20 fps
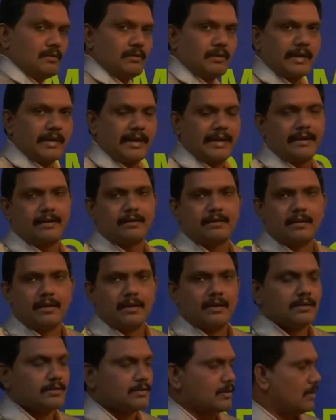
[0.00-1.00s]
Okay,
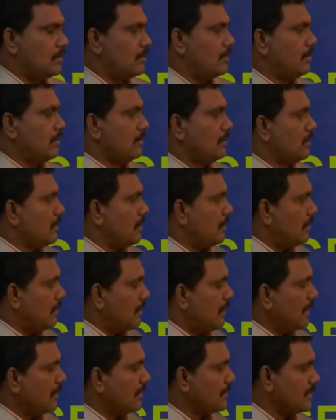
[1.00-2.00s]
so
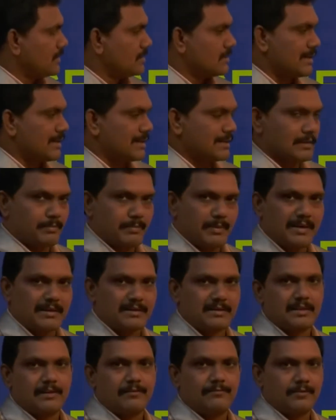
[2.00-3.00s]
all these are the
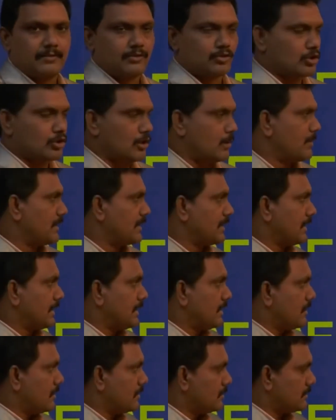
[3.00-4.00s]
parts of
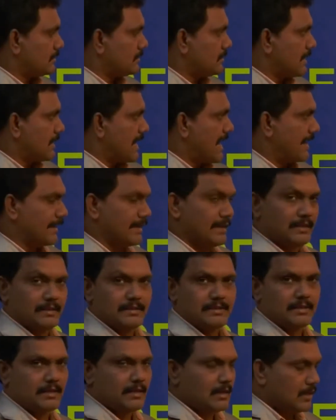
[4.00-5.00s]
geometry:
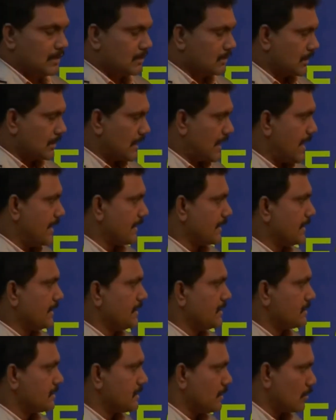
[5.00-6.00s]
angles,
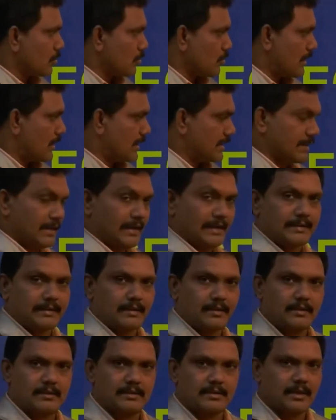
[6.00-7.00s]
triangles,
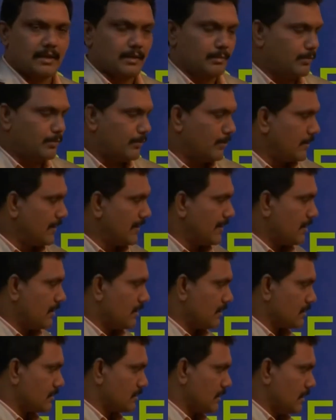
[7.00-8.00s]
quadrilaterals,
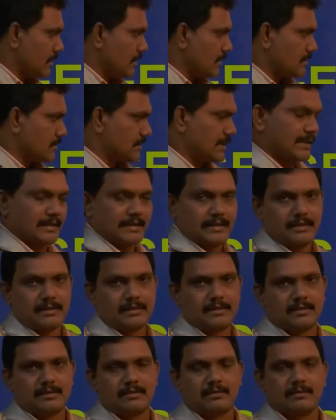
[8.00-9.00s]
polygons,
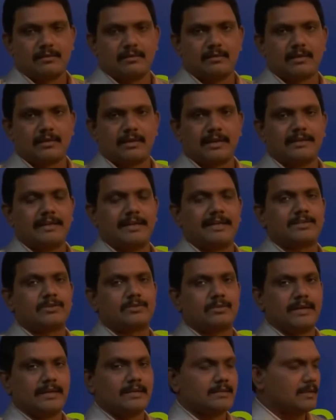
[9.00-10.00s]
circles. Okay, dear
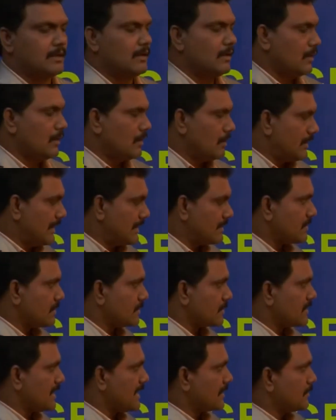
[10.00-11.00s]
students, let's
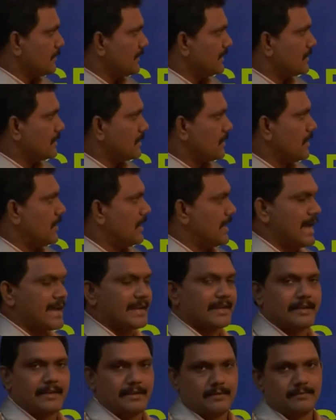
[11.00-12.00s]
start with
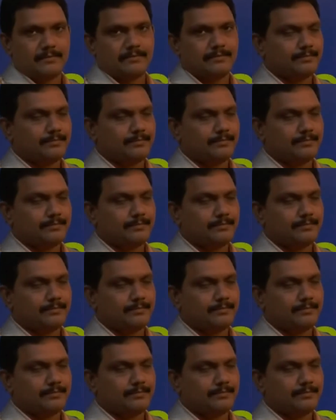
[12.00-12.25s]
angle.